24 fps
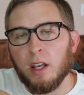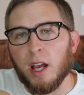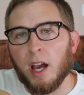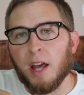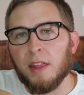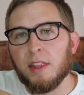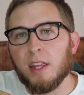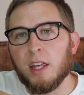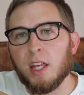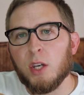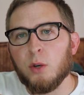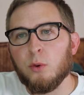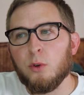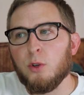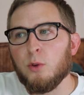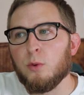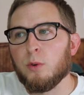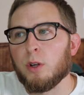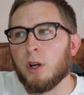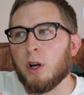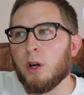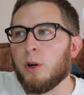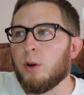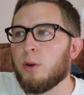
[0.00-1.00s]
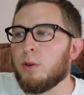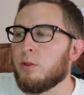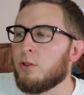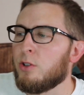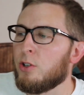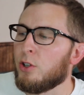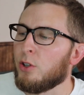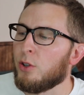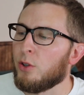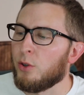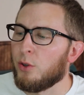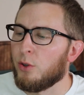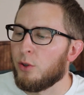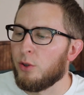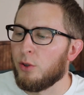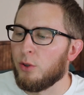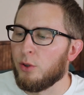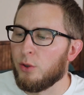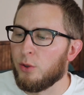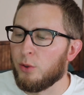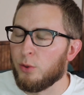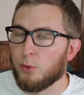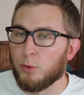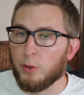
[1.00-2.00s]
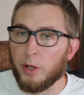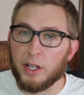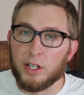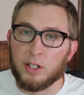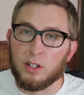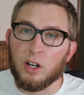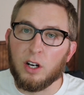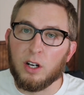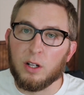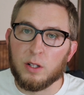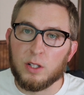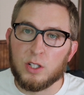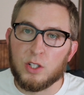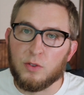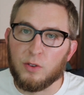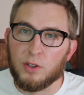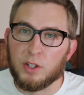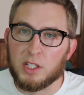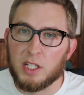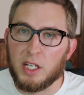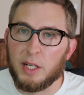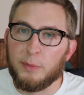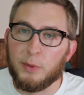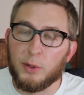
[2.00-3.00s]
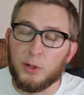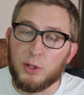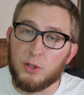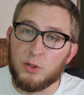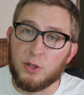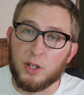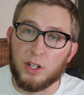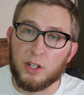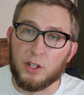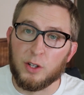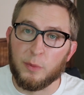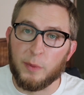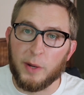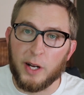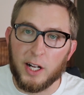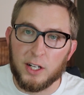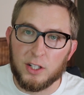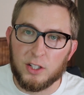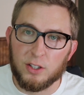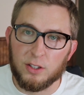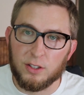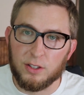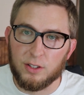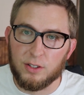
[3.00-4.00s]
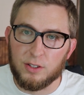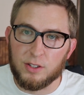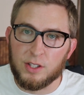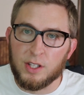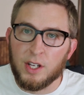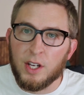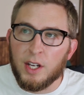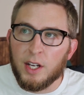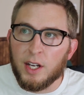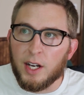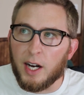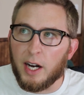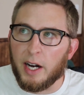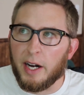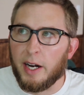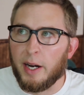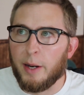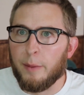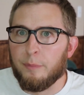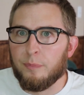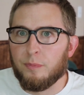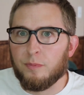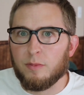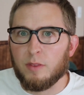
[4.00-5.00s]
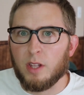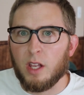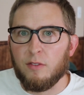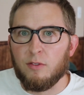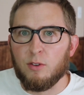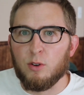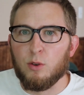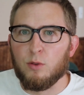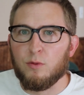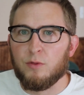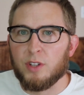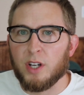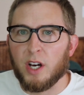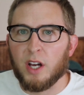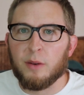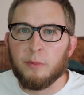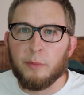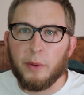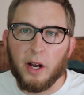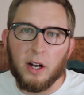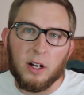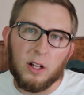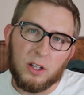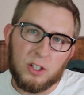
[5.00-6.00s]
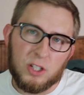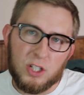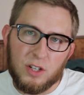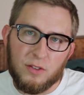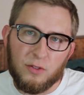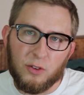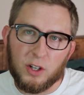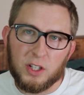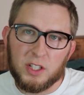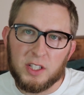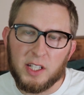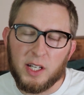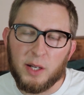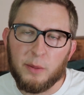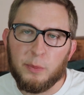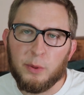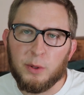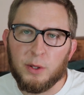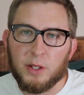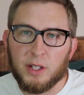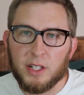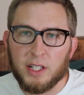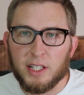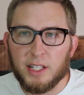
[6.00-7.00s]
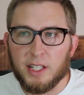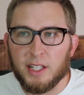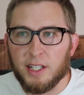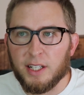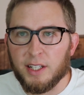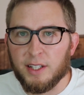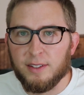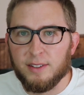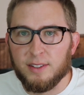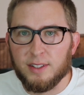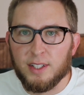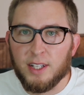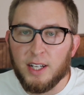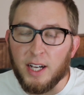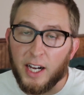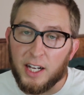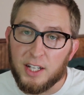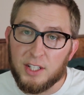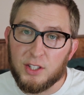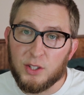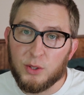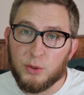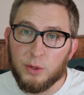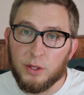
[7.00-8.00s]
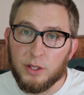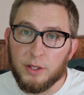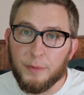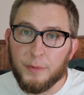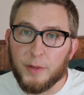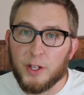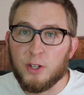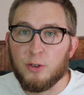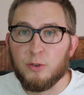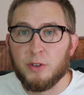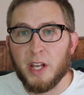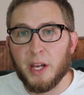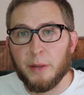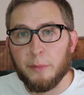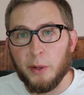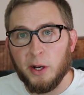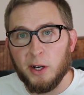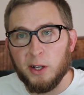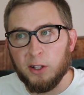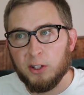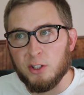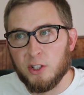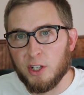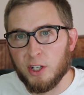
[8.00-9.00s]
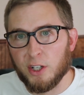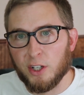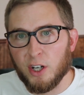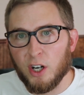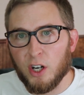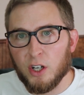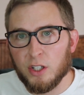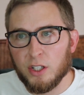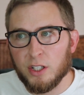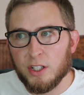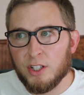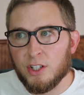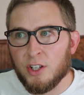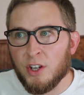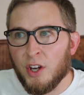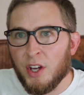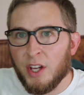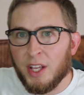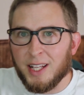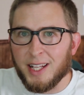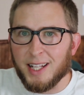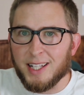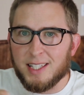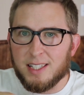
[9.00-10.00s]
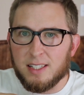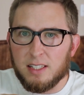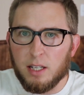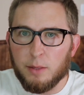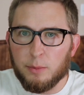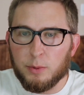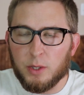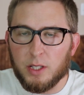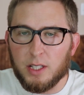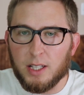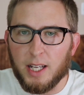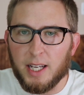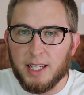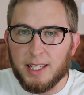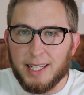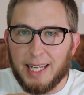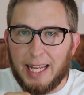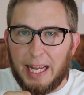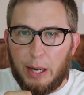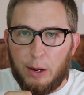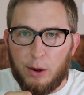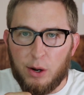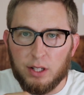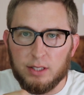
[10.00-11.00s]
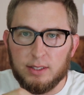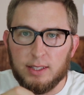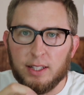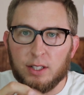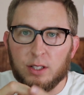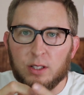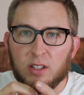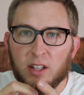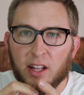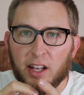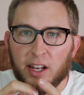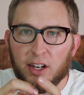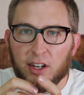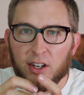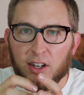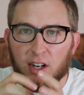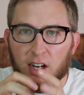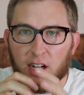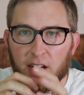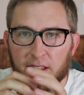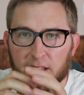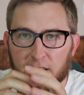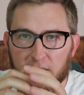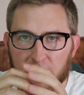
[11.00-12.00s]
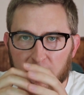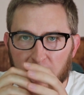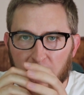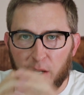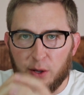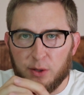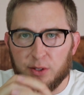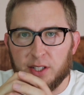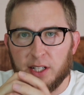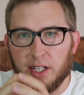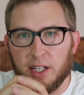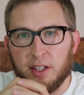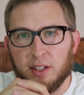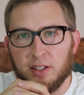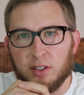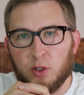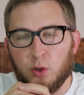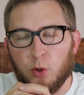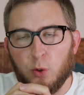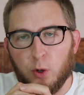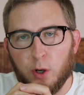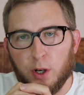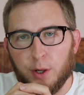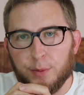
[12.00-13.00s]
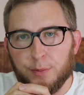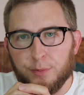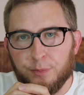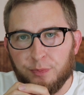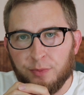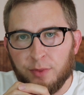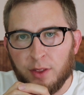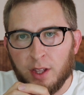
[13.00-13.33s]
And then when you go to like college, for example, and you get your bachelor's, um, if you've done biology, for example, in high school and you take biology in college, it's typically like now a little layer on the outside of the core.